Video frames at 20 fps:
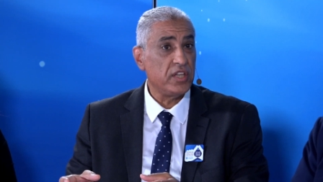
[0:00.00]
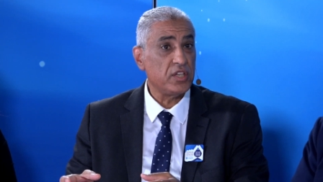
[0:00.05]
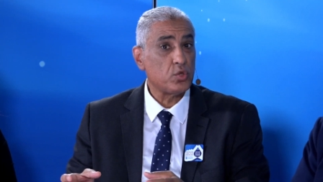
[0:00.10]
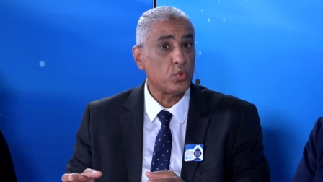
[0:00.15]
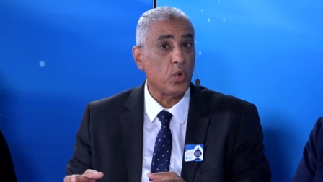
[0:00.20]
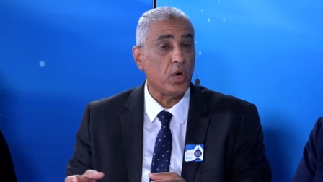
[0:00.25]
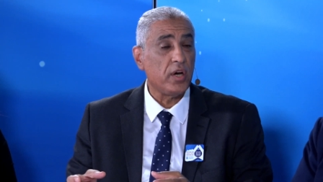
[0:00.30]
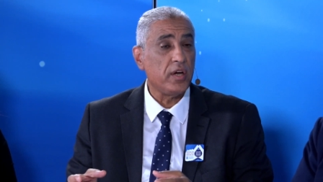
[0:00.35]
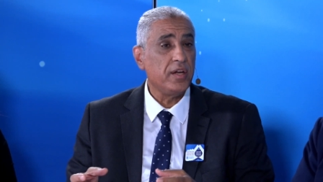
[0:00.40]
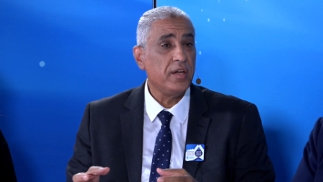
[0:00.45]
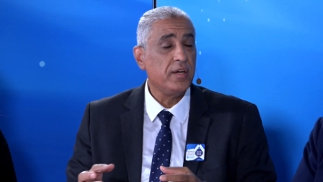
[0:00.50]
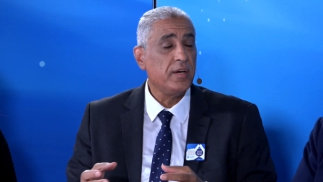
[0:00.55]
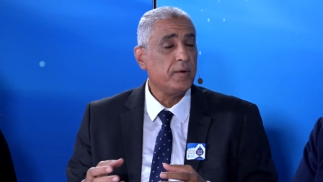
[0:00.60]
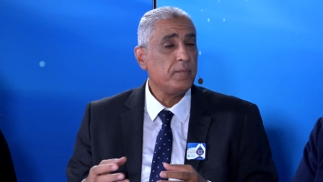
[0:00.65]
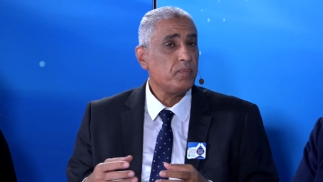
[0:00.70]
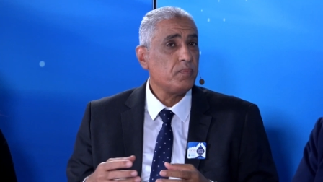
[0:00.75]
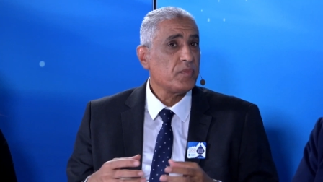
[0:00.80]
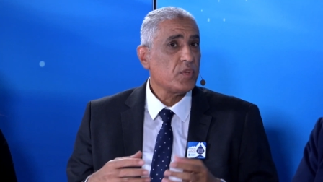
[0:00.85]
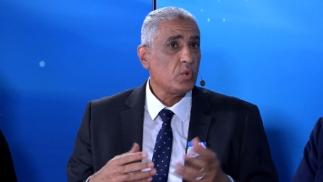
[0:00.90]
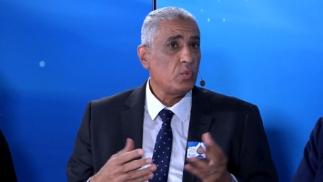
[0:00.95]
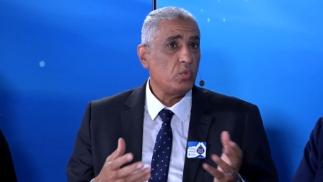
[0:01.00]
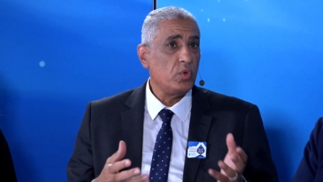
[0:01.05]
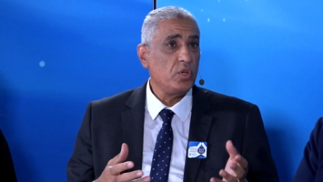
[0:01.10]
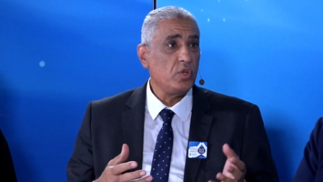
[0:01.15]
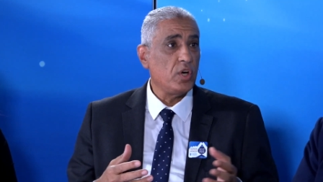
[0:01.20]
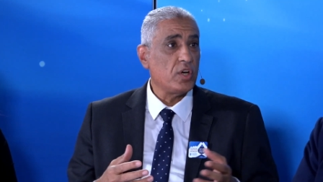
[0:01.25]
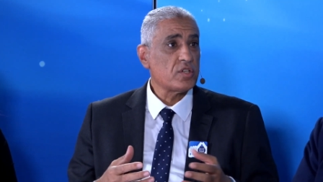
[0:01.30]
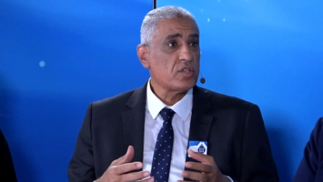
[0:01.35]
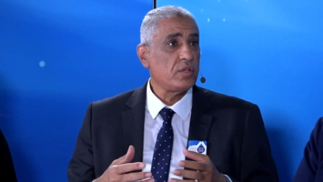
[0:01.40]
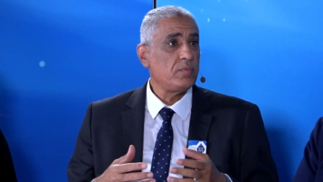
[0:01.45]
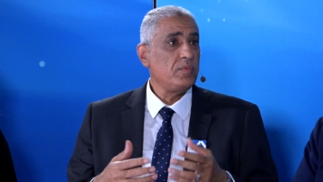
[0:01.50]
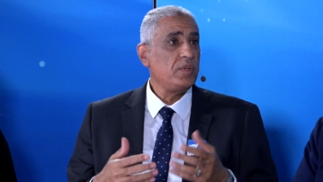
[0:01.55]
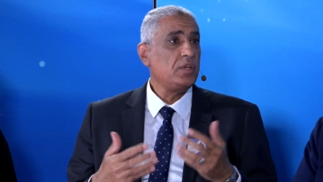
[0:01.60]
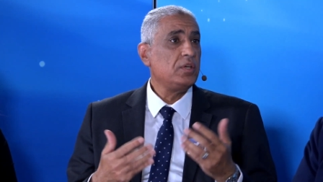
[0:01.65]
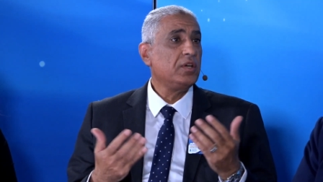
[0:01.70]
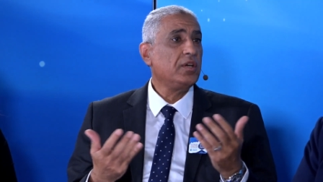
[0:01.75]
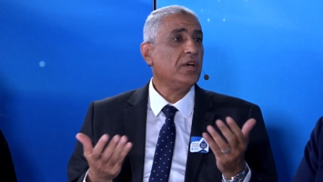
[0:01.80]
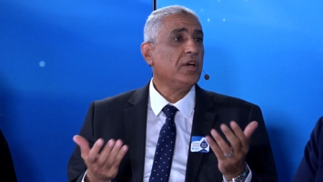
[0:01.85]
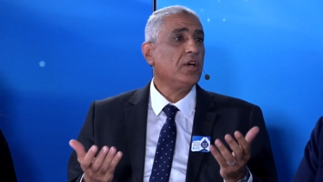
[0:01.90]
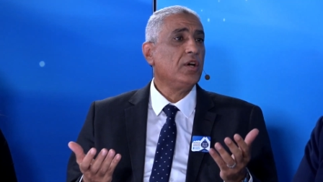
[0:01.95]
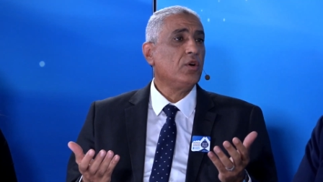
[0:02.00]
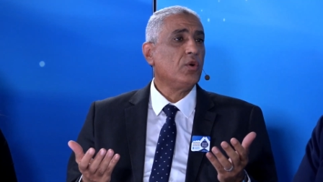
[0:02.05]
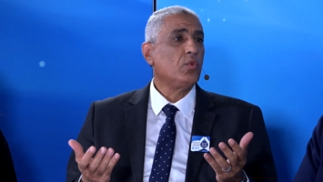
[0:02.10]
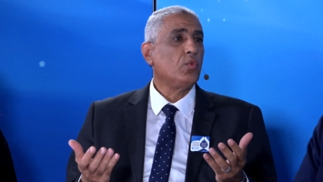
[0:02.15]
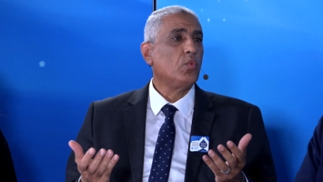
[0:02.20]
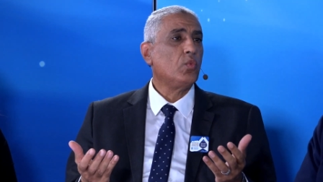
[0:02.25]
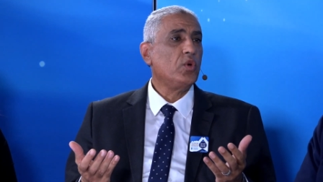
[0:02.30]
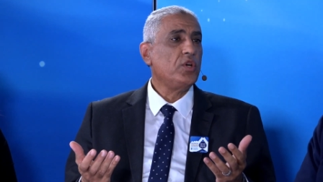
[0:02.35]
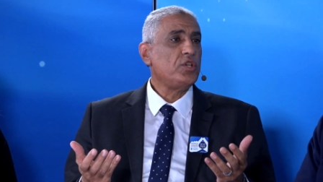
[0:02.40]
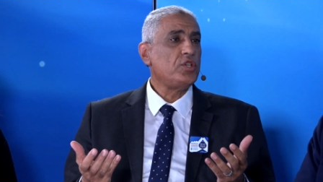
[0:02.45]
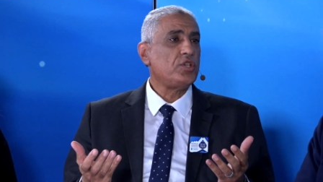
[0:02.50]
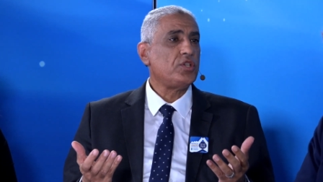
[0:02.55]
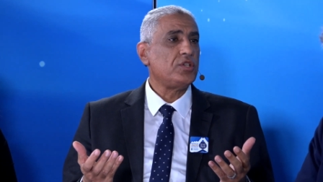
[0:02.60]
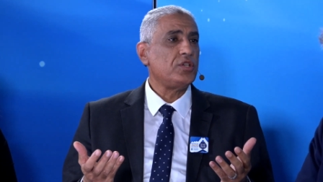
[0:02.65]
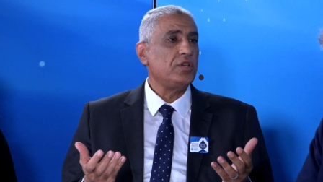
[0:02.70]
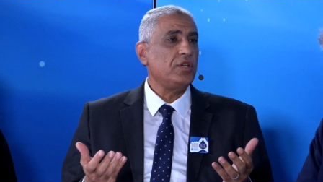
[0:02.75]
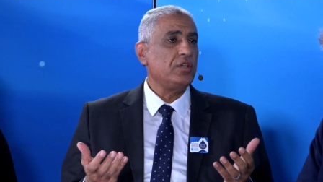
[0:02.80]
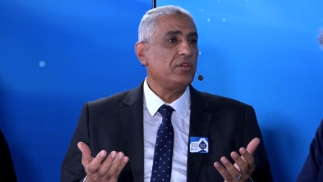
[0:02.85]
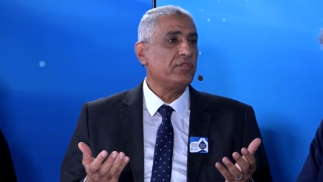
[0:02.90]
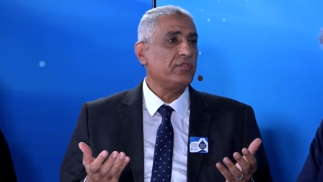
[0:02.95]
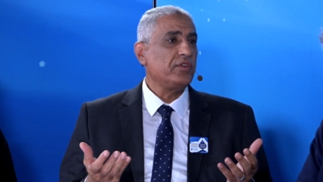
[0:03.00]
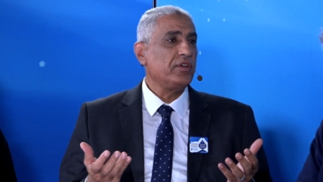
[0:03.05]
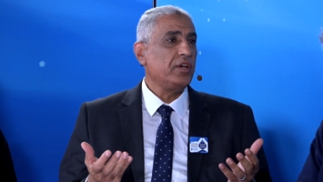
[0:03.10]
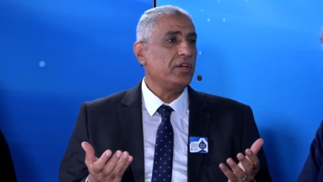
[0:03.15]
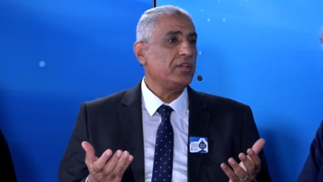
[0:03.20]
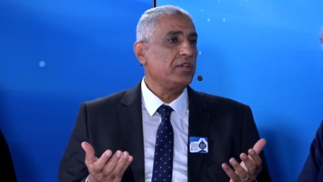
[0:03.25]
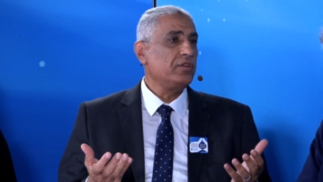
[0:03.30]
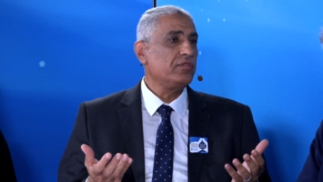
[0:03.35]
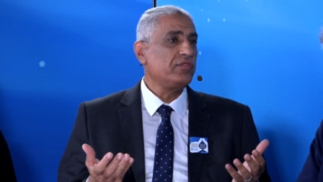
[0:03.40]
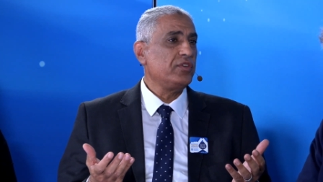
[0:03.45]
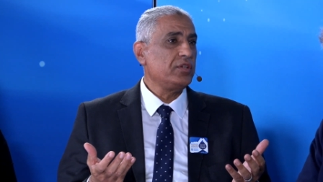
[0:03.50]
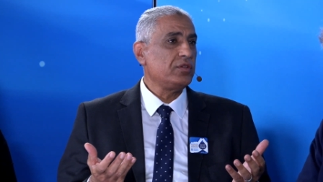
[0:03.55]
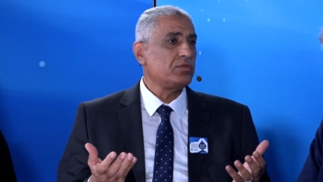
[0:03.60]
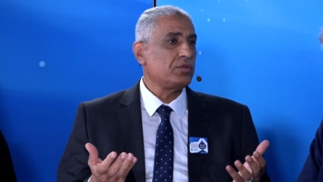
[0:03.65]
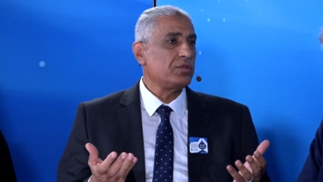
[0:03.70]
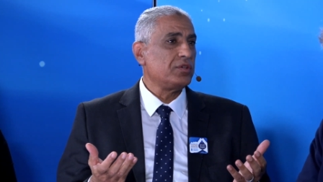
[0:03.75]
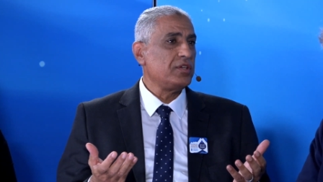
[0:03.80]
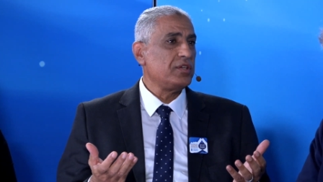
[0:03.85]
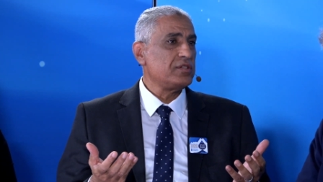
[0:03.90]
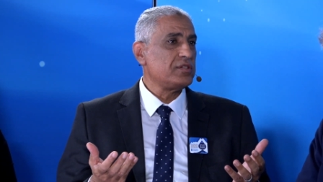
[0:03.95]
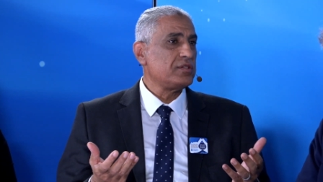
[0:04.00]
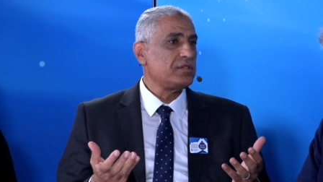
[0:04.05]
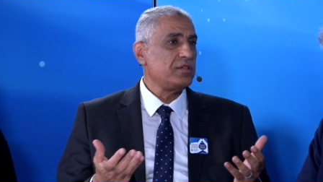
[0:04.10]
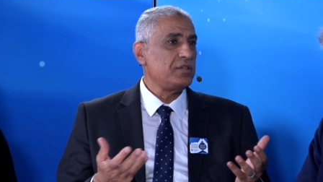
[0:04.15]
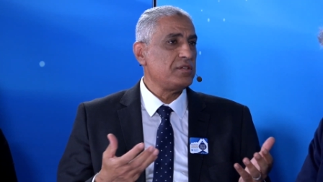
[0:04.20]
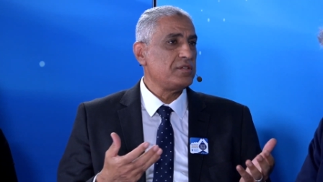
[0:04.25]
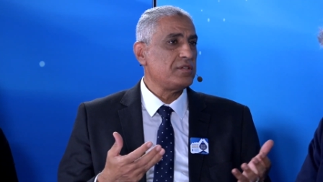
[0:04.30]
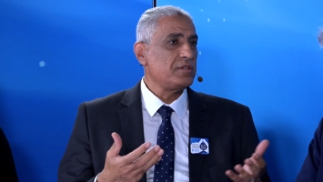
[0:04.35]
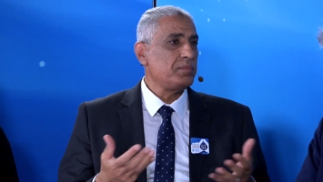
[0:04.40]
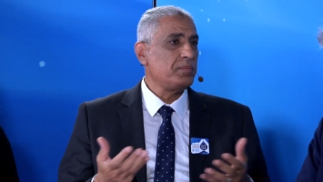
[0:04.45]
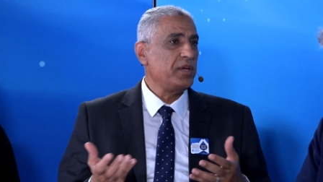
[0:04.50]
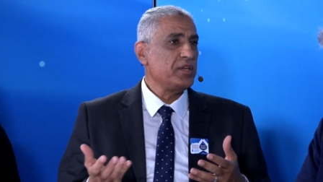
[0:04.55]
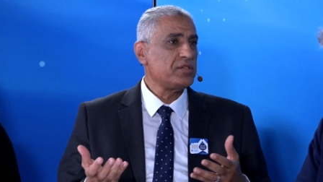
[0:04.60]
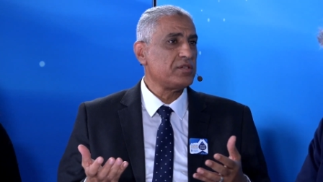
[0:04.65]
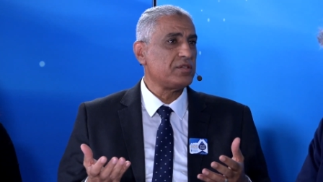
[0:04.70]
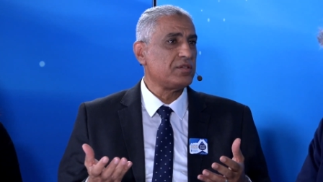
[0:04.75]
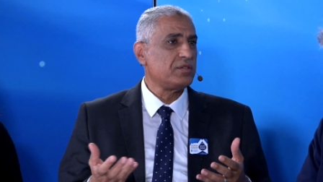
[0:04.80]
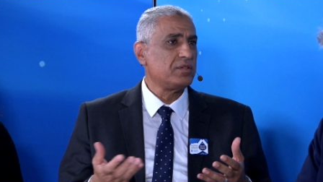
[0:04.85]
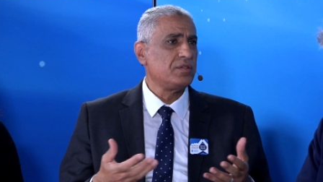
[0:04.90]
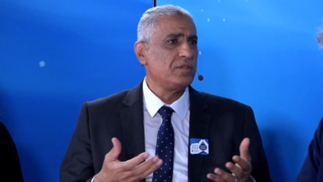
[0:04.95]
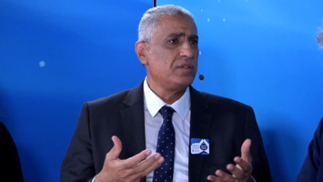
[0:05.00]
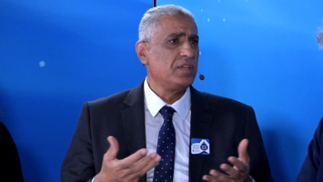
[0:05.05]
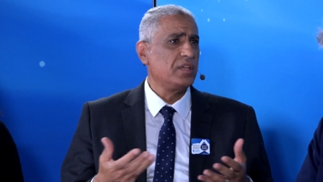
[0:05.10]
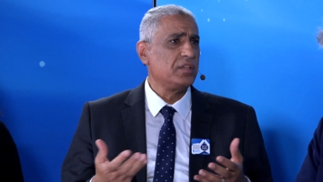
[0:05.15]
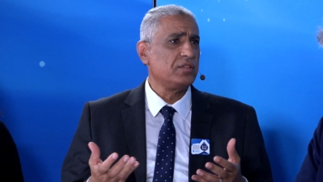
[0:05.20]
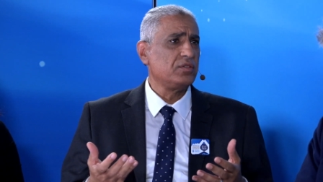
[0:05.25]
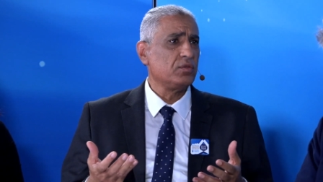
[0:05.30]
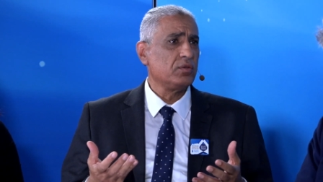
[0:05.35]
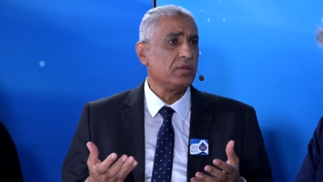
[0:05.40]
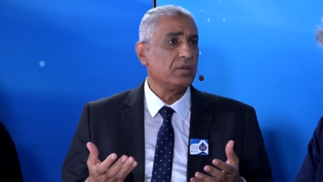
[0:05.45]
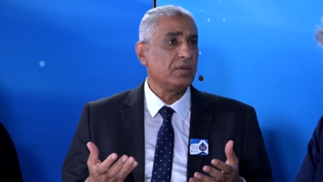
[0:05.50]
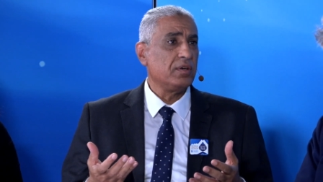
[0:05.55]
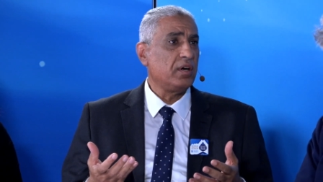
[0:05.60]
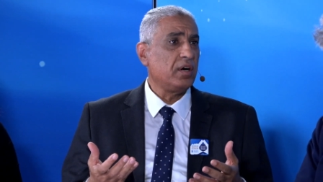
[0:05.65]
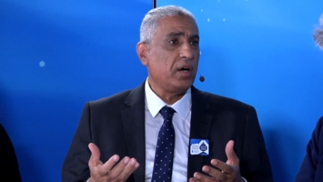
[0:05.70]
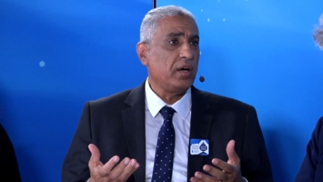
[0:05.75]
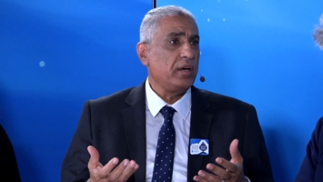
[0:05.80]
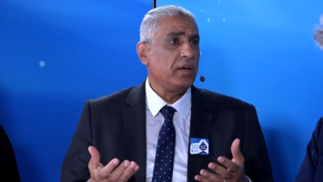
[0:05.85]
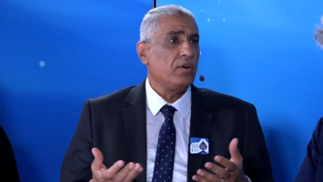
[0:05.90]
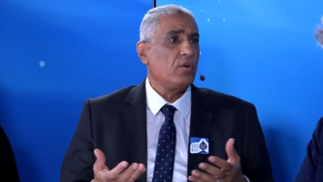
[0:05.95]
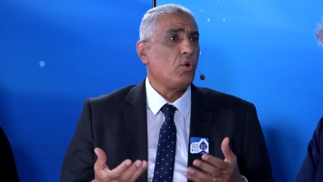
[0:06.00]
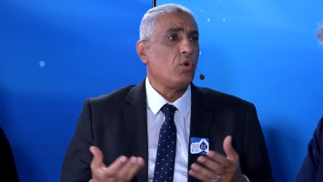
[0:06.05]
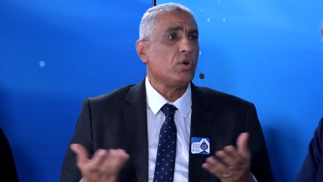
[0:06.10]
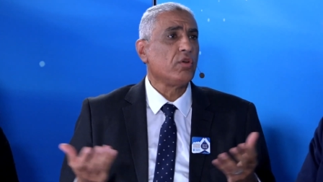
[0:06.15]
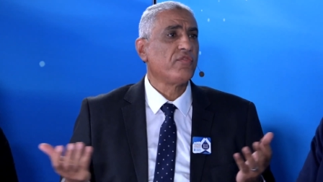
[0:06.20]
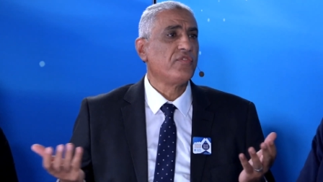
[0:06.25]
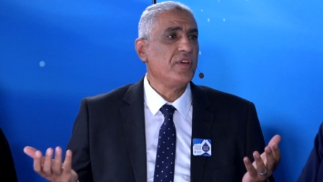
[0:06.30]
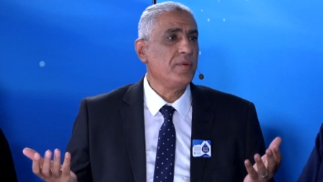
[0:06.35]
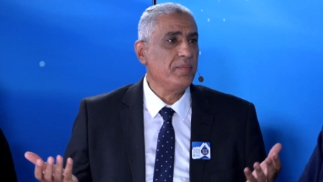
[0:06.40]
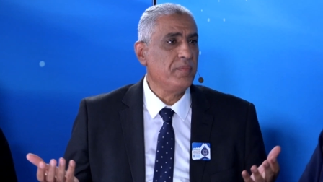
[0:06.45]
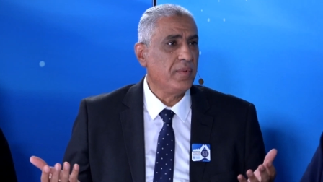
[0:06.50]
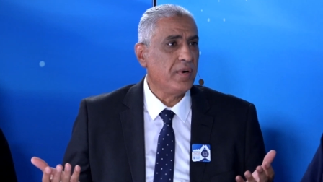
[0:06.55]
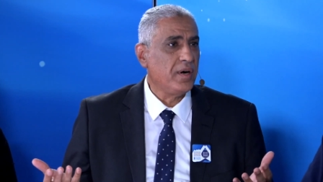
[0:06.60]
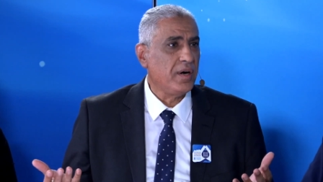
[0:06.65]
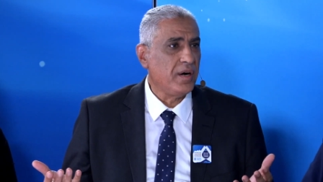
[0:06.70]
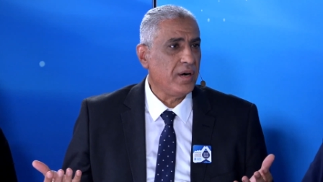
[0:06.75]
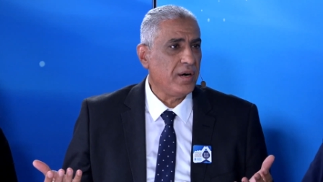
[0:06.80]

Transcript: That's why when you asked me which innovator is the best, that all of them